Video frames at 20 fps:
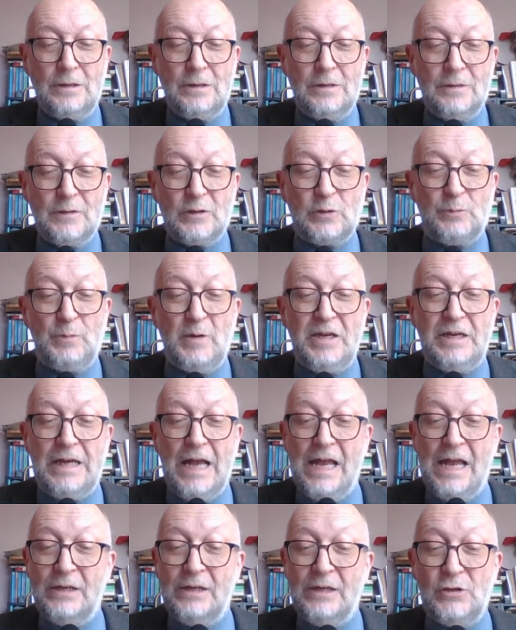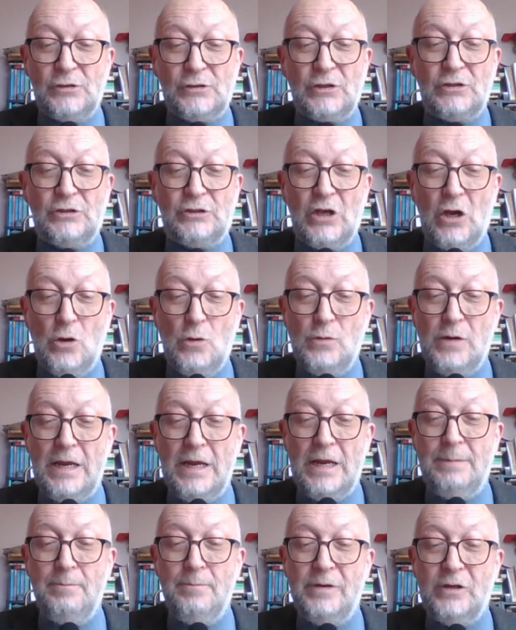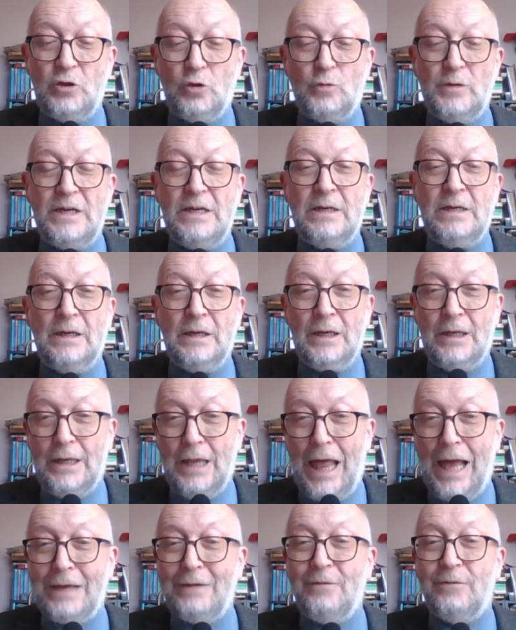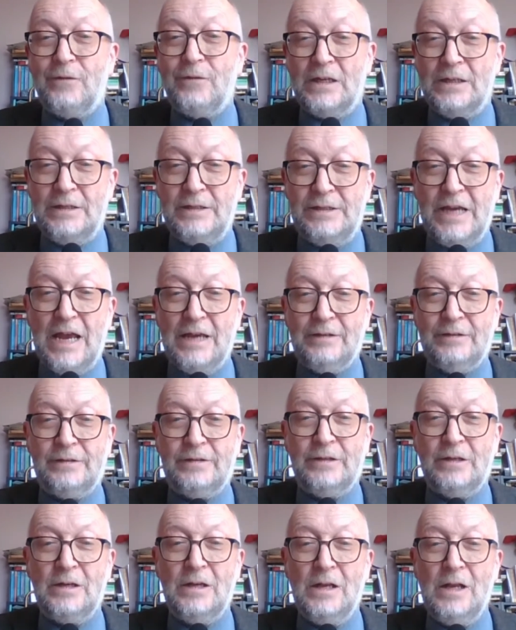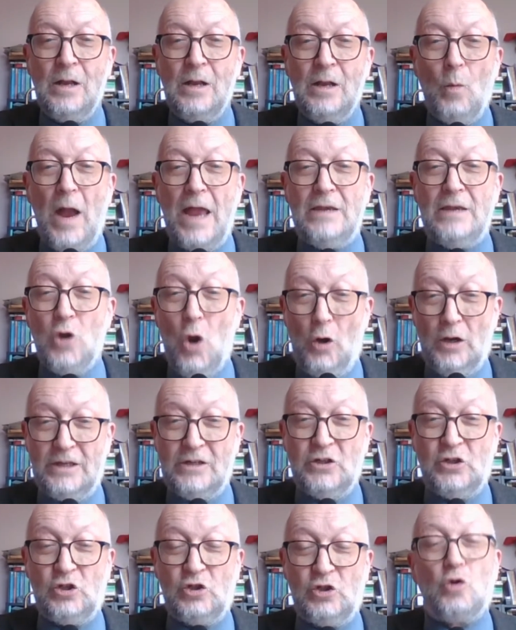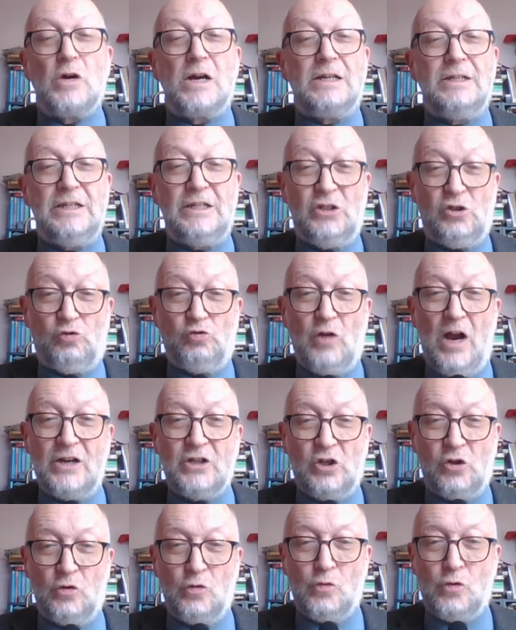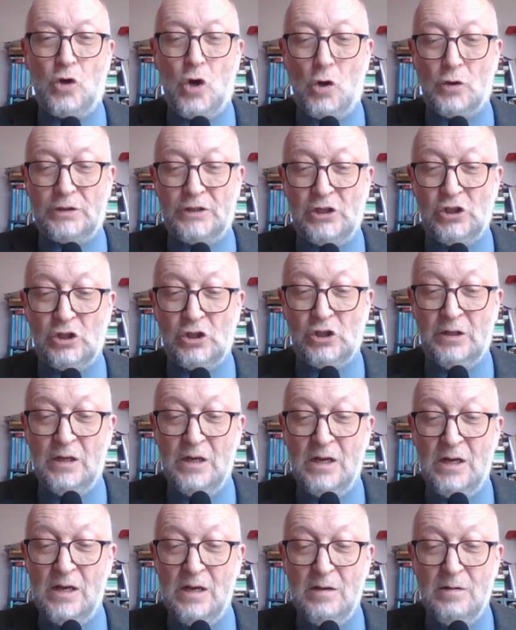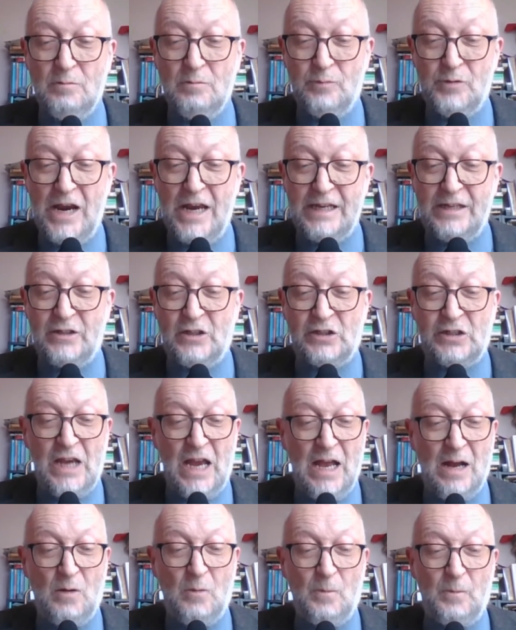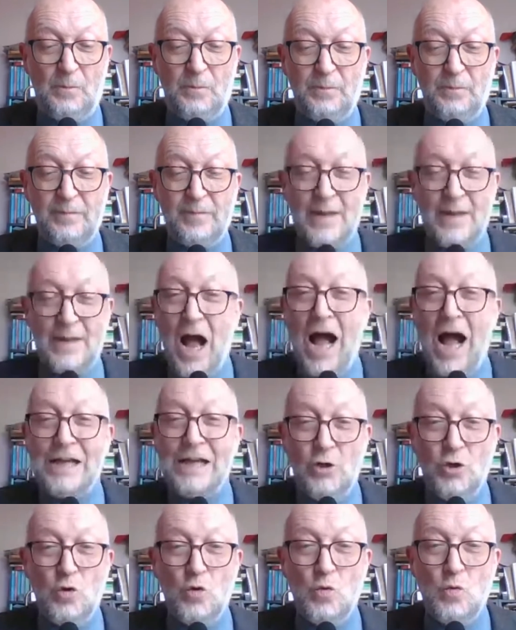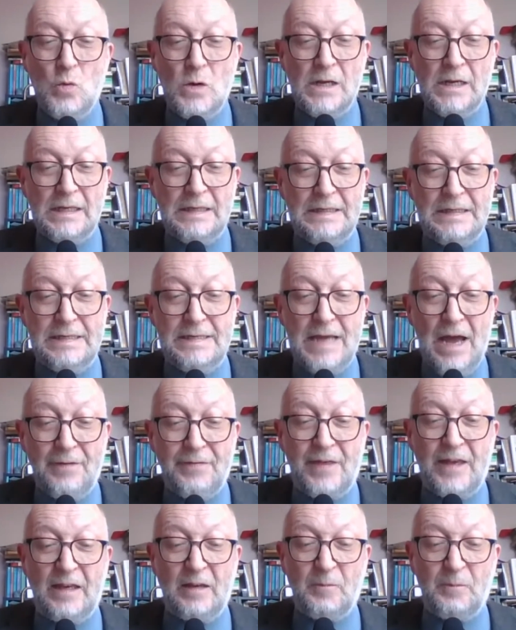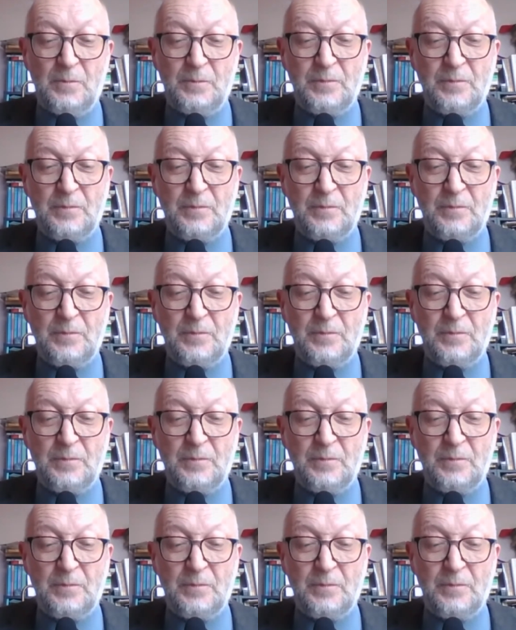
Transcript: The speaker enters a zone in between life and death, where knowledge, or at least rational cognition, breaks down. I knew nothing.